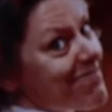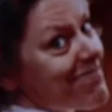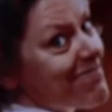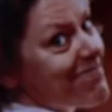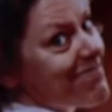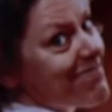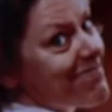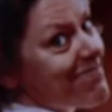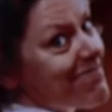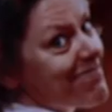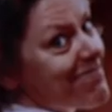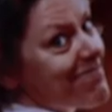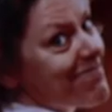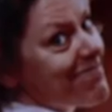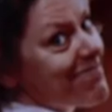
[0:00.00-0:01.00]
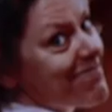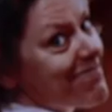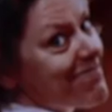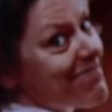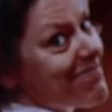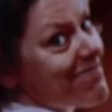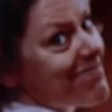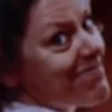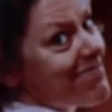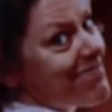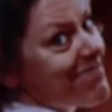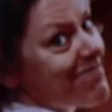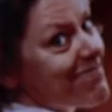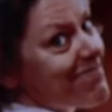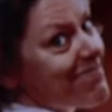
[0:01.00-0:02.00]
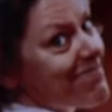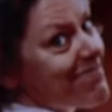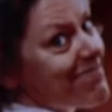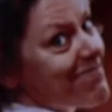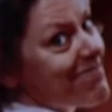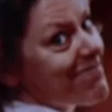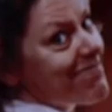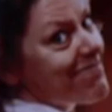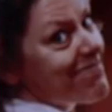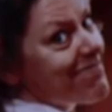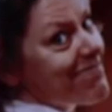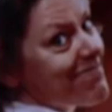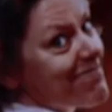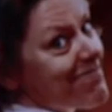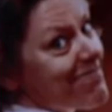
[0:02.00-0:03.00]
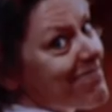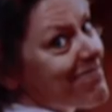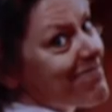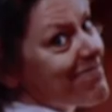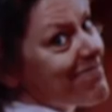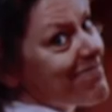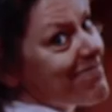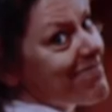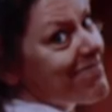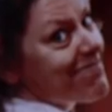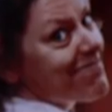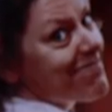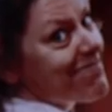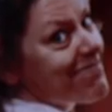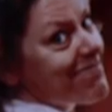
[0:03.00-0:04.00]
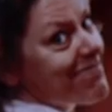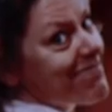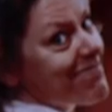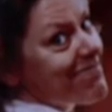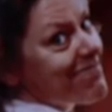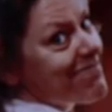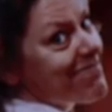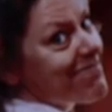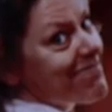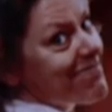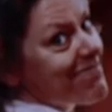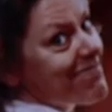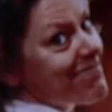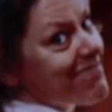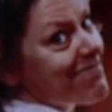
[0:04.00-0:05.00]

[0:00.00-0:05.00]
The person shown says nothing.